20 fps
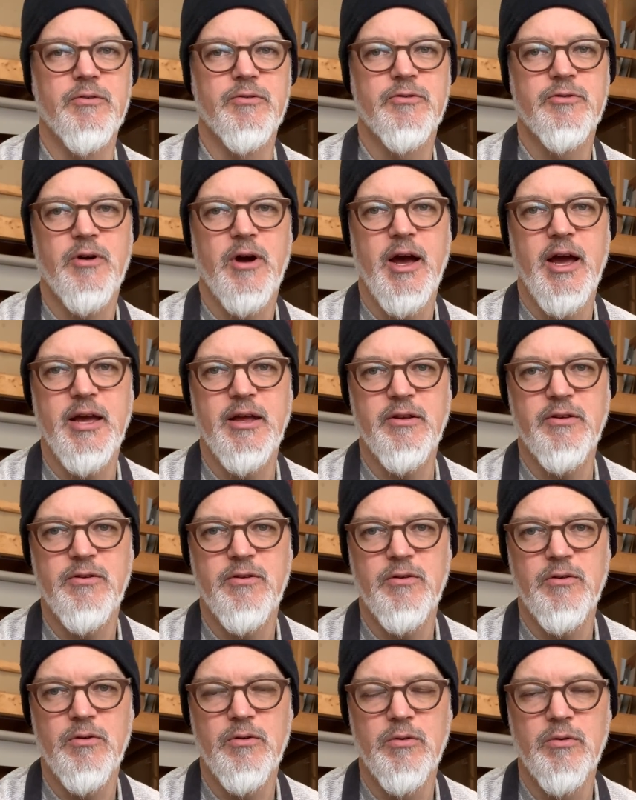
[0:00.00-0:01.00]
trying
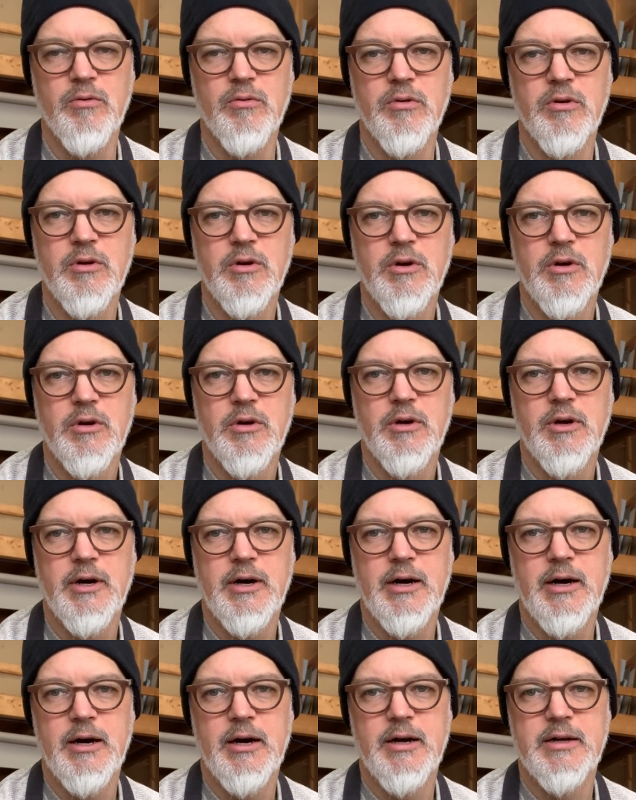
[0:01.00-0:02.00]
to
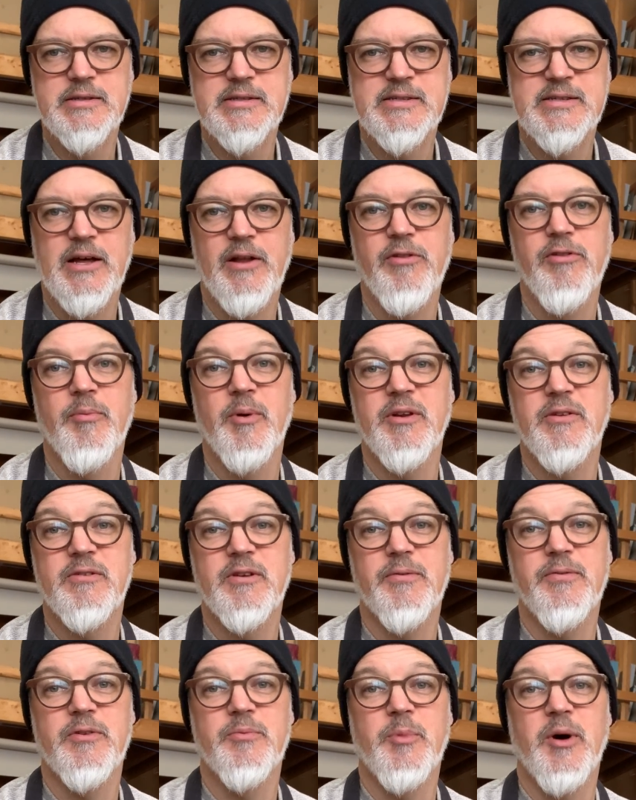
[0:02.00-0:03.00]
sell as much
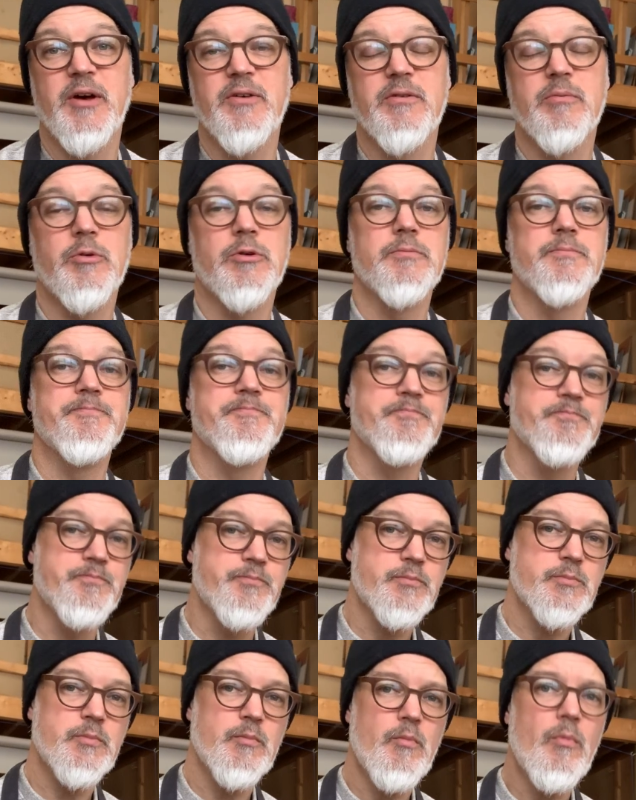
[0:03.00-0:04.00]
stuff as possible.
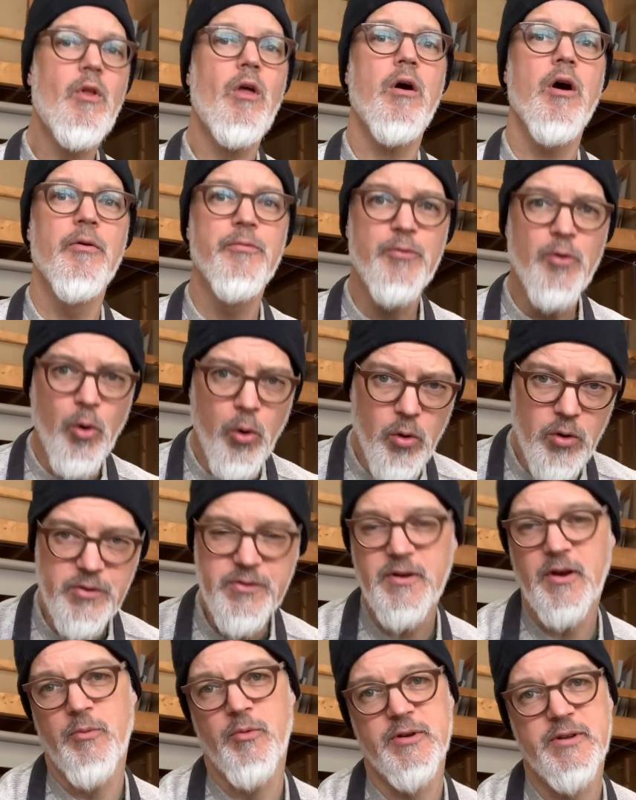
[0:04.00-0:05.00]
Of
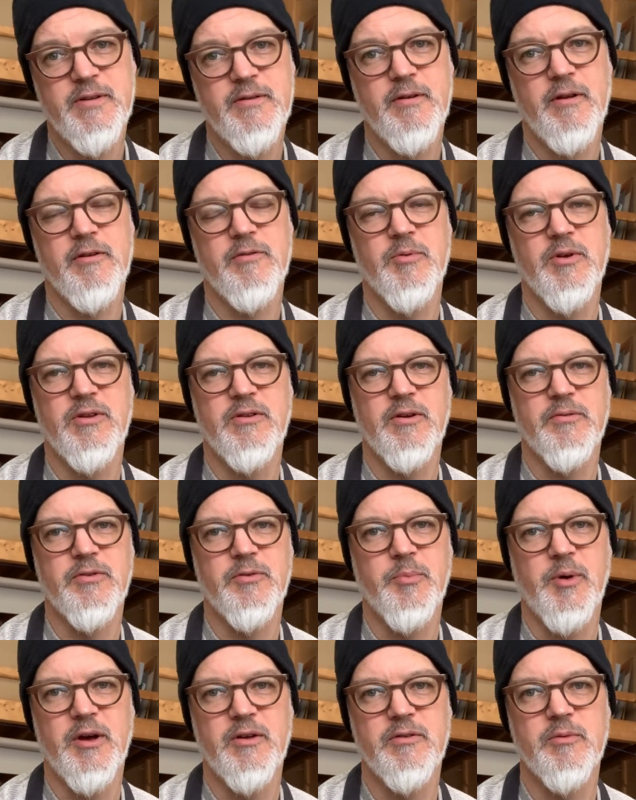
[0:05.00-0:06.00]
course, I want to sell as much stuff as
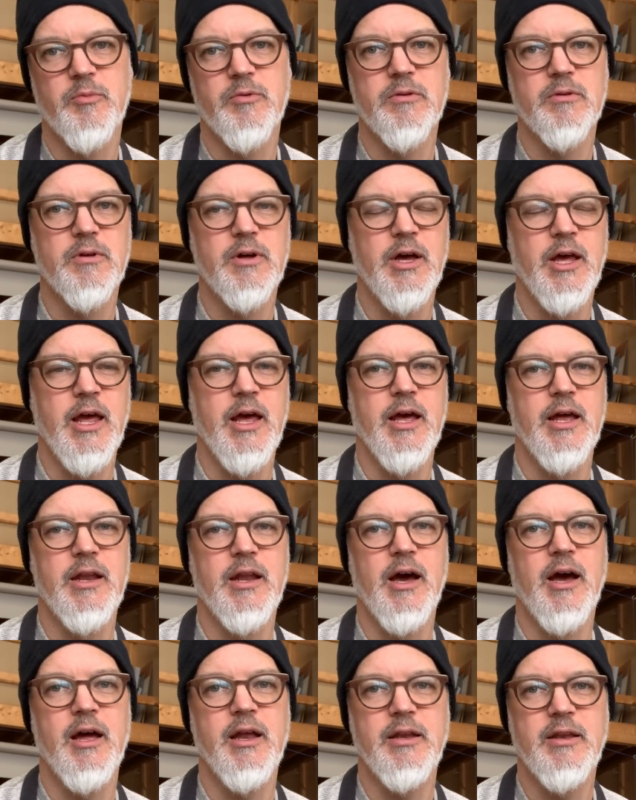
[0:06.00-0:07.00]
possible, and
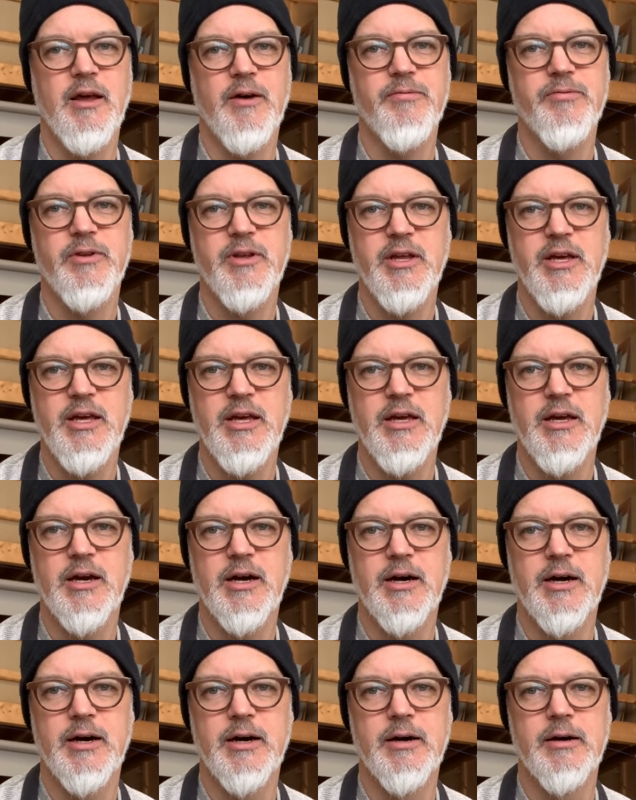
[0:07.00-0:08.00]
I definitely
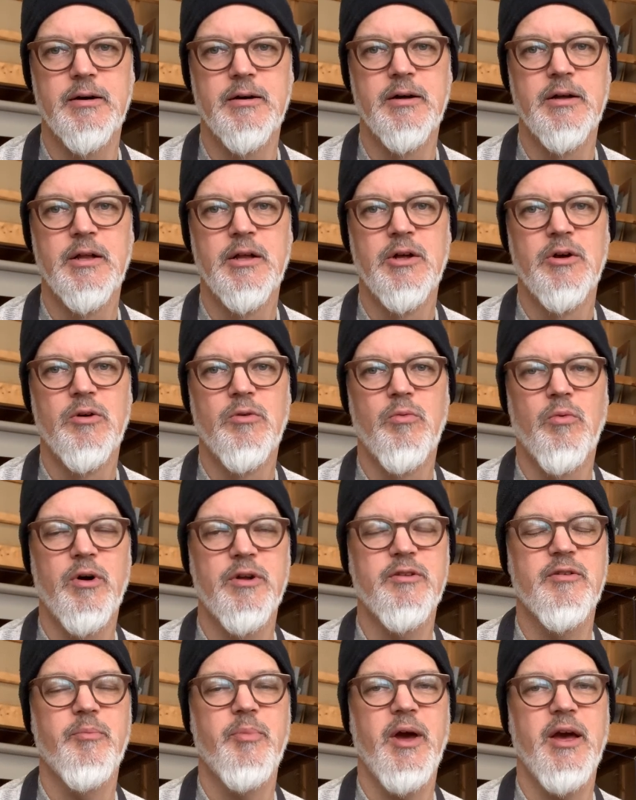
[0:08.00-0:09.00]

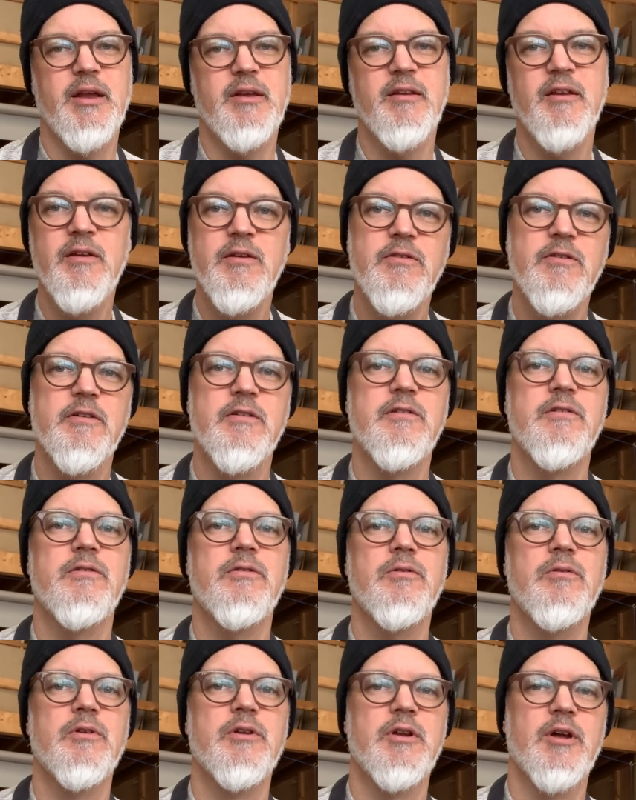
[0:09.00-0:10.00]
want to pay attention
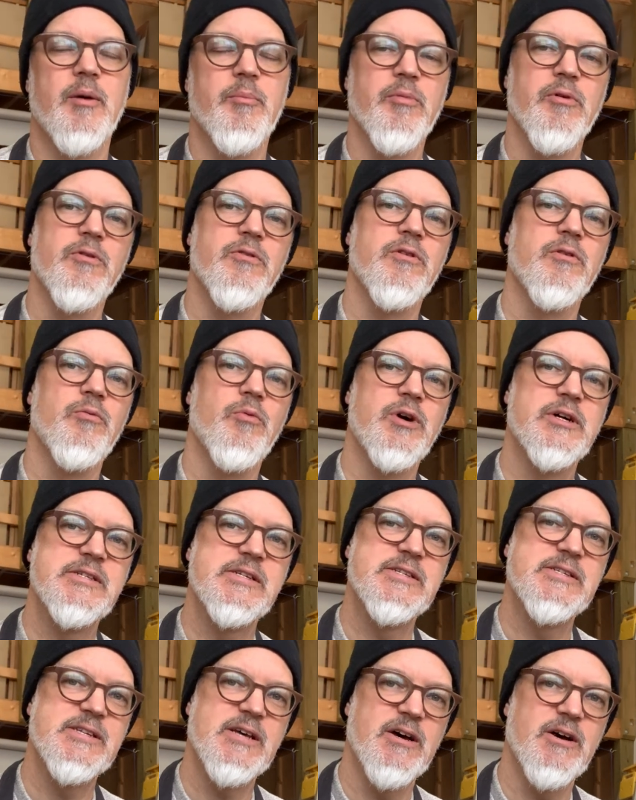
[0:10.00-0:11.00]
to the numbers and what
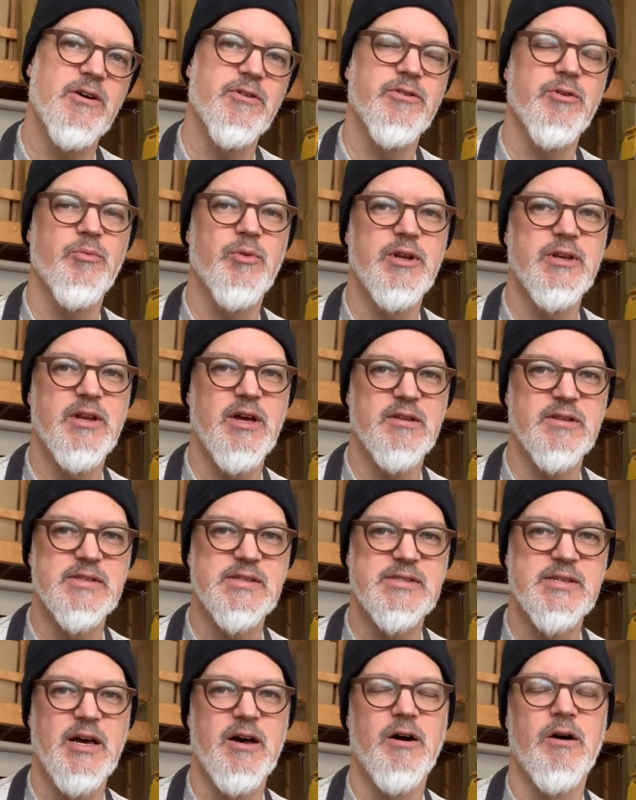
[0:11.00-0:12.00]
sells and what doesn't
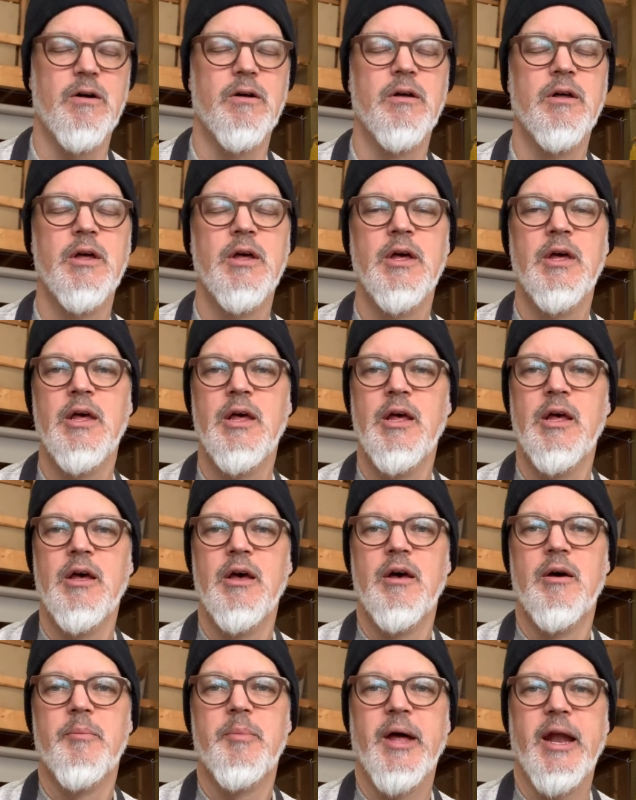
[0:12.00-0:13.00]
sell.
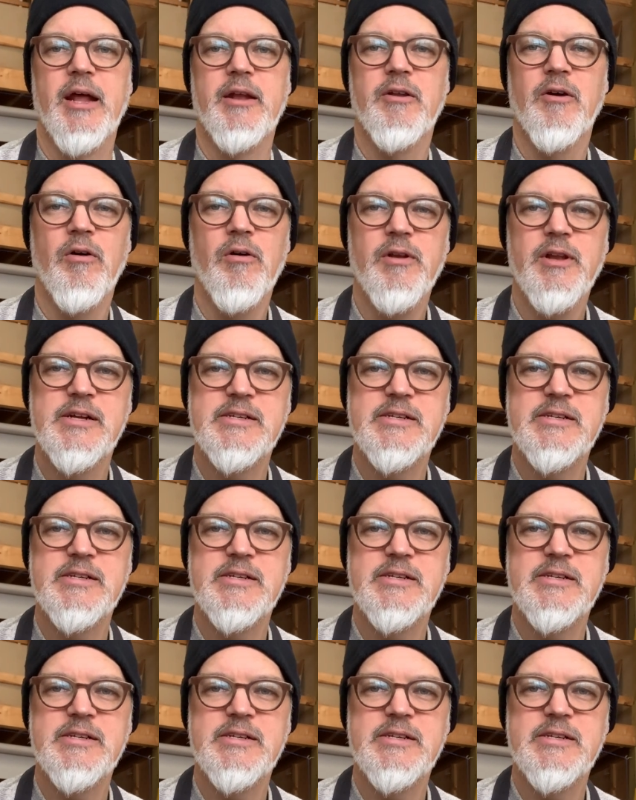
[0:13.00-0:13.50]
But I don't